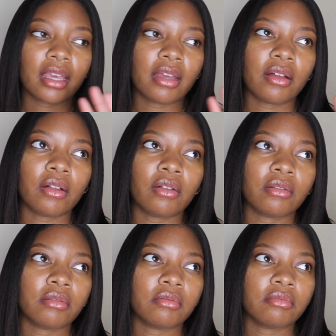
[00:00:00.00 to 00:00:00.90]

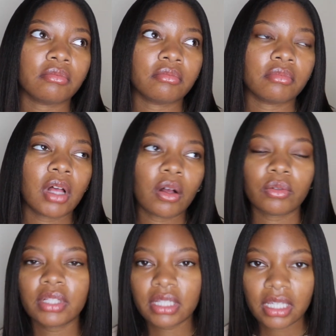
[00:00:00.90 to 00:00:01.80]

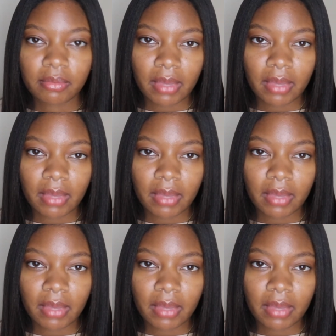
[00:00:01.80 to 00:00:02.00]
LOC